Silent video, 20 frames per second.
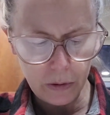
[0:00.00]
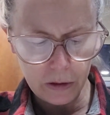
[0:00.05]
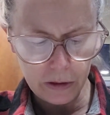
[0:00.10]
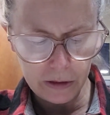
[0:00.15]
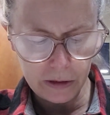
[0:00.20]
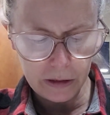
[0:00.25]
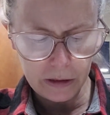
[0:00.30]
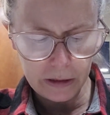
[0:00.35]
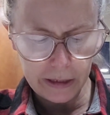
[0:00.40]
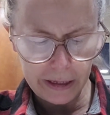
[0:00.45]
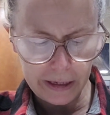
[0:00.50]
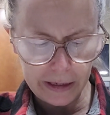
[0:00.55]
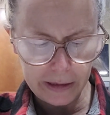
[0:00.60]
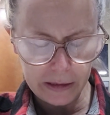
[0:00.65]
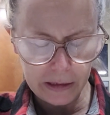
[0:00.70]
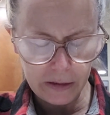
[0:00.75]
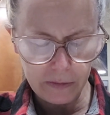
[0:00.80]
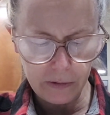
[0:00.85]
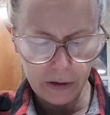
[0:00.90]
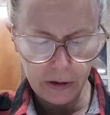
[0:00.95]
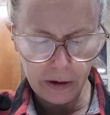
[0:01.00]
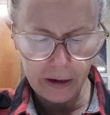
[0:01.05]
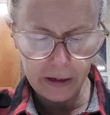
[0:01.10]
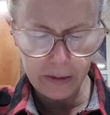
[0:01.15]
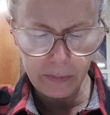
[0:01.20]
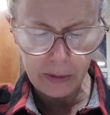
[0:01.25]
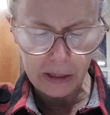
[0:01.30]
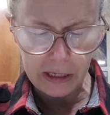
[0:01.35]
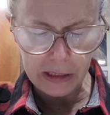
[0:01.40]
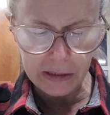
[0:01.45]
in the lands of their
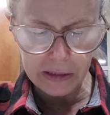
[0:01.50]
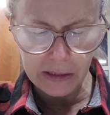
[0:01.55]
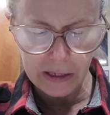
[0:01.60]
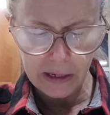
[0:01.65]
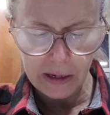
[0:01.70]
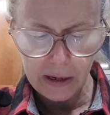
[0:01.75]
enemies